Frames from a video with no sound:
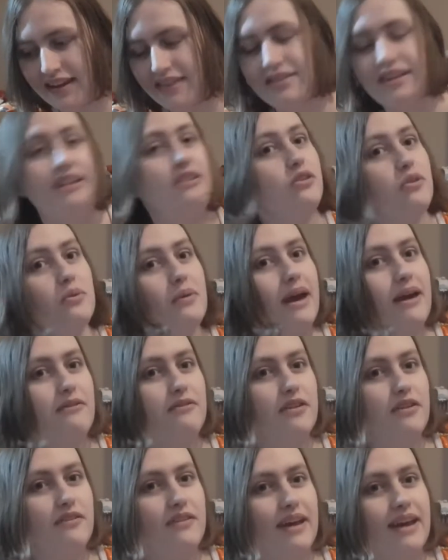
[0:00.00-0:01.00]
They do
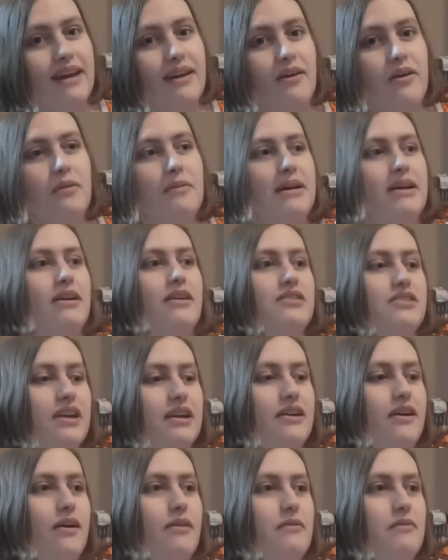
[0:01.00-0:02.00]
everything. Oh my gosh, I
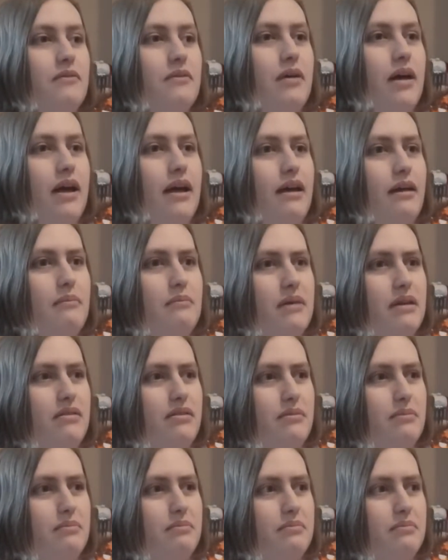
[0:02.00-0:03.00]
can't, is it?